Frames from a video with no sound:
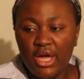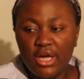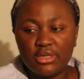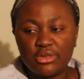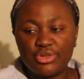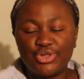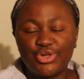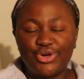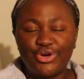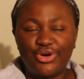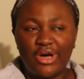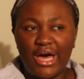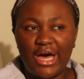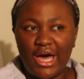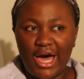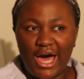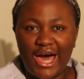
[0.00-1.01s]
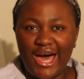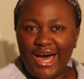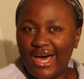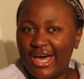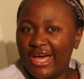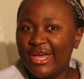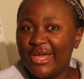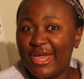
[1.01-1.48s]
So
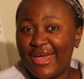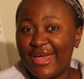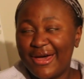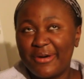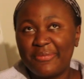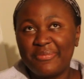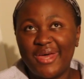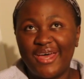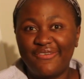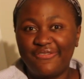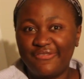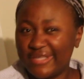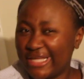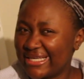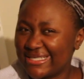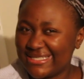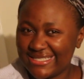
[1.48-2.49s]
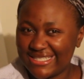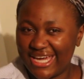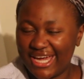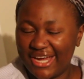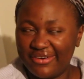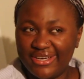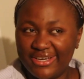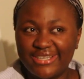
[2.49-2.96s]
I am a
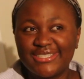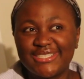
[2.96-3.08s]
flexitarian,